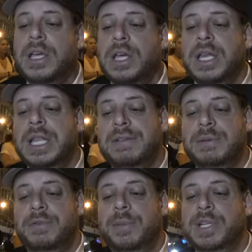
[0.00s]
You need to have
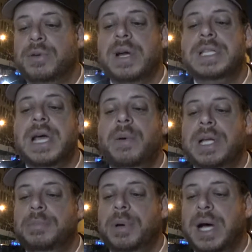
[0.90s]
some information regarding
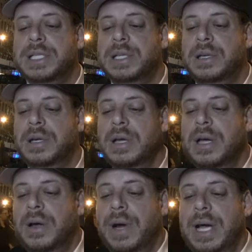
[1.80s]
direct deposit,
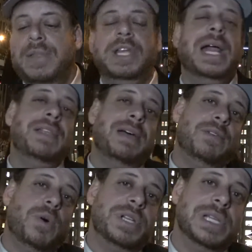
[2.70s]
right? And then you're going to have,
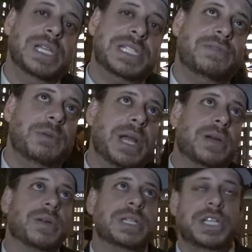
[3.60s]
of course, a list of your
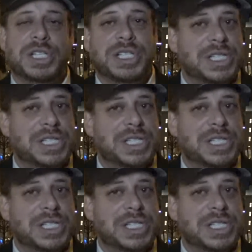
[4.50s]
medical conditions.